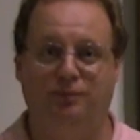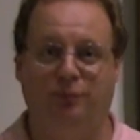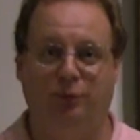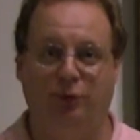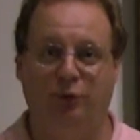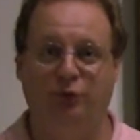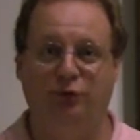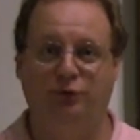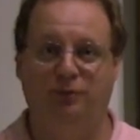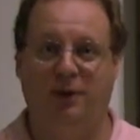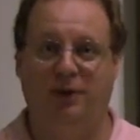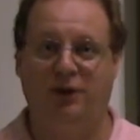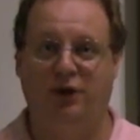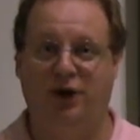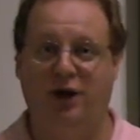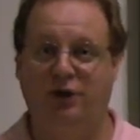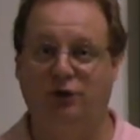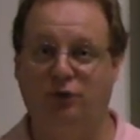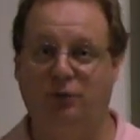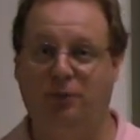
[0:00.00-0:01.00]
produced by the
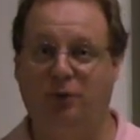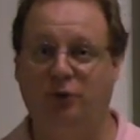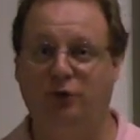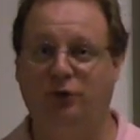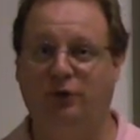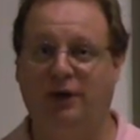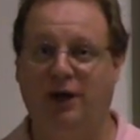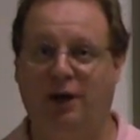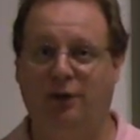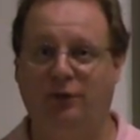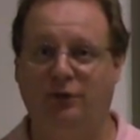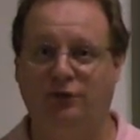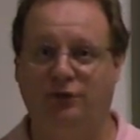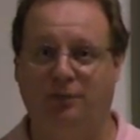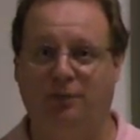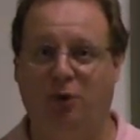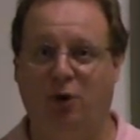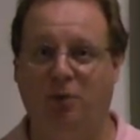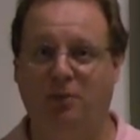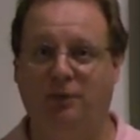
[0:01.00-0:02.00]
National Portrait Gallery's
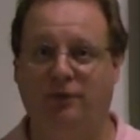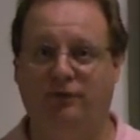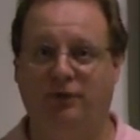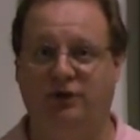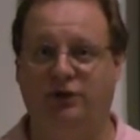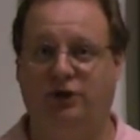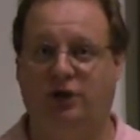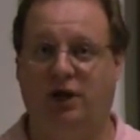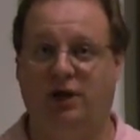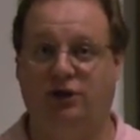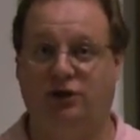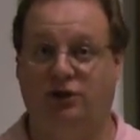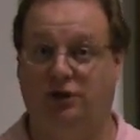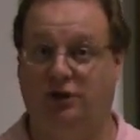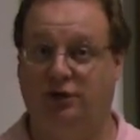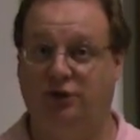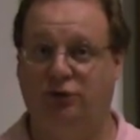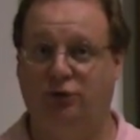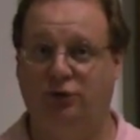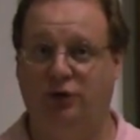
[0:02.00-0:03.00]
Department of Education
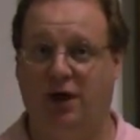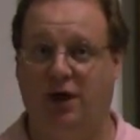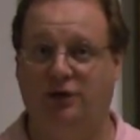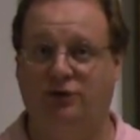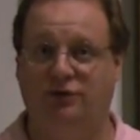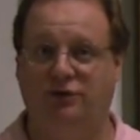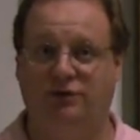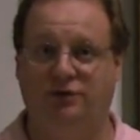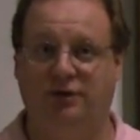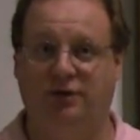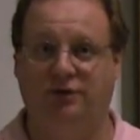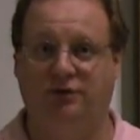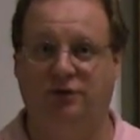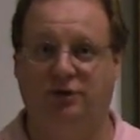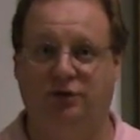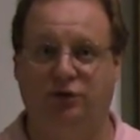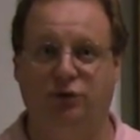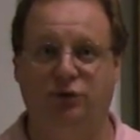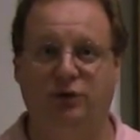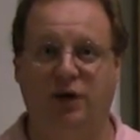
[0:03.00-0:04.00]
in two thousand six
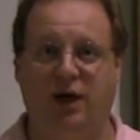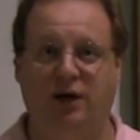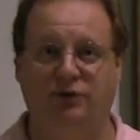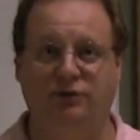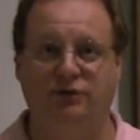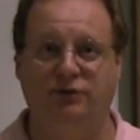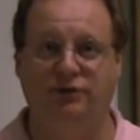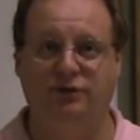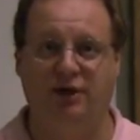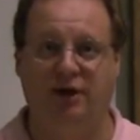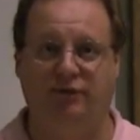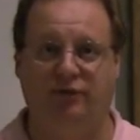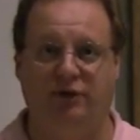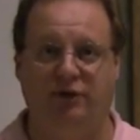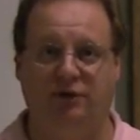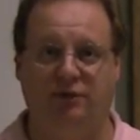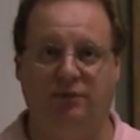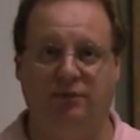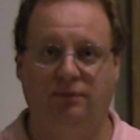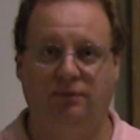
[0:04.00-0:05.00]
and two thousand seven.
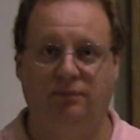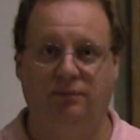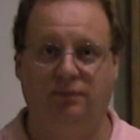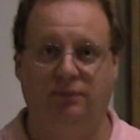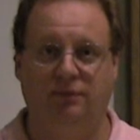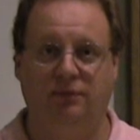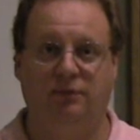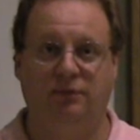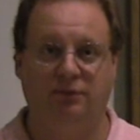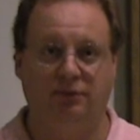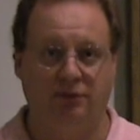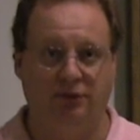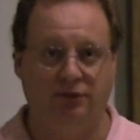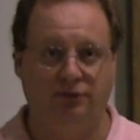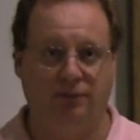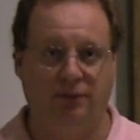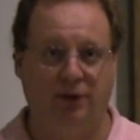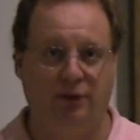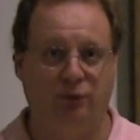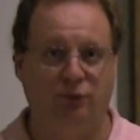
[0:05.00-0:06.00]
This
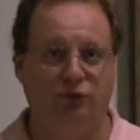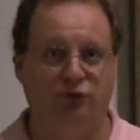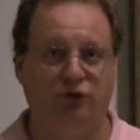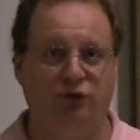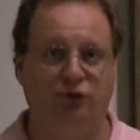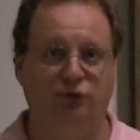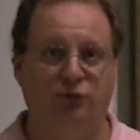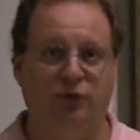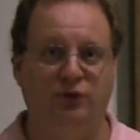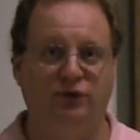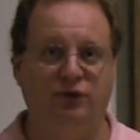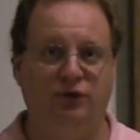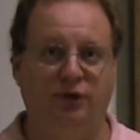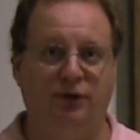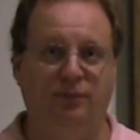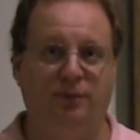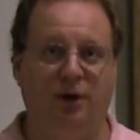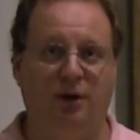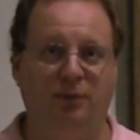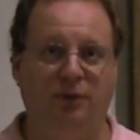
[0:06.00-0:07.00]
play was just
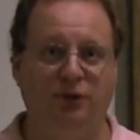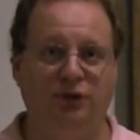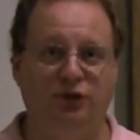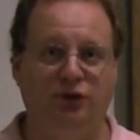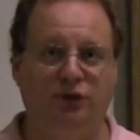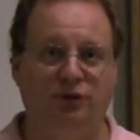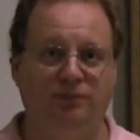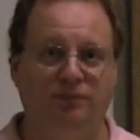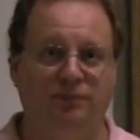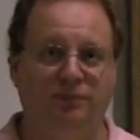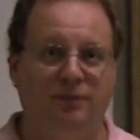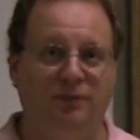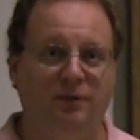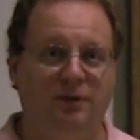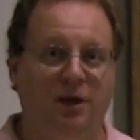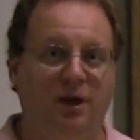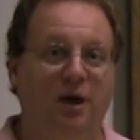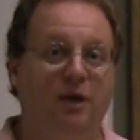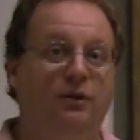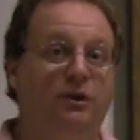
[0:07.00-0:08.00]
recently published.
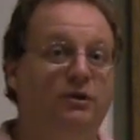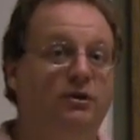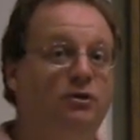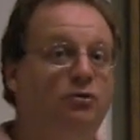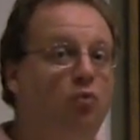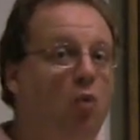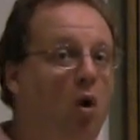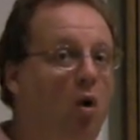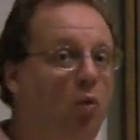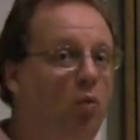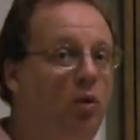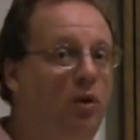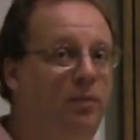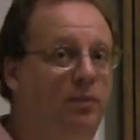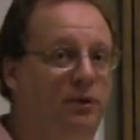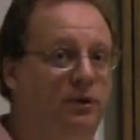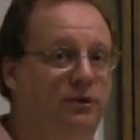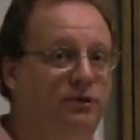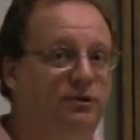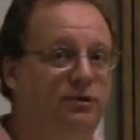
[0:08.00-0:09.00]
This is Walt
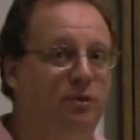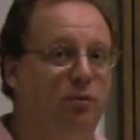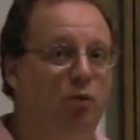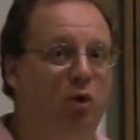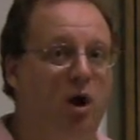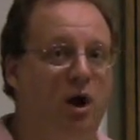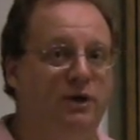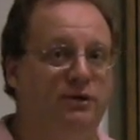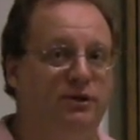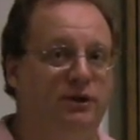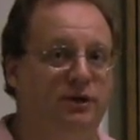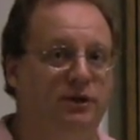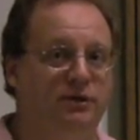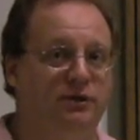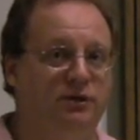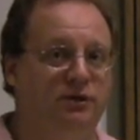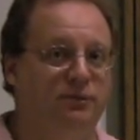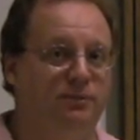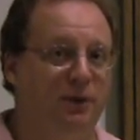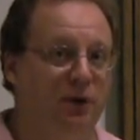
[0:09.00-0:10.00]
Whitman summarizing his
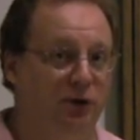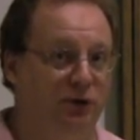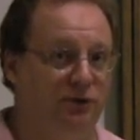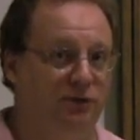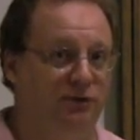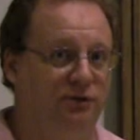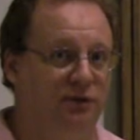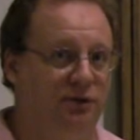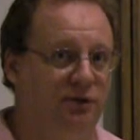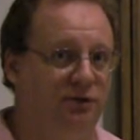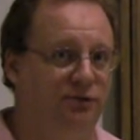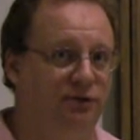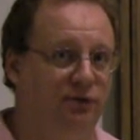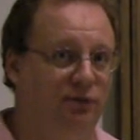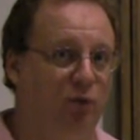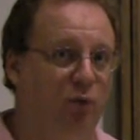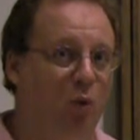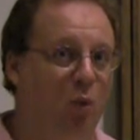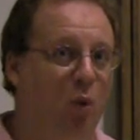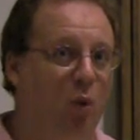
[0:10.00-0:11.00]
experiences in the
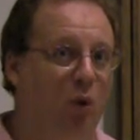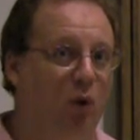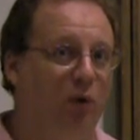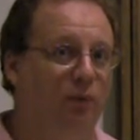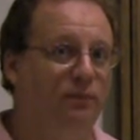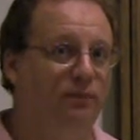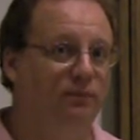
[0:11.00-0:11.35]
Civil War.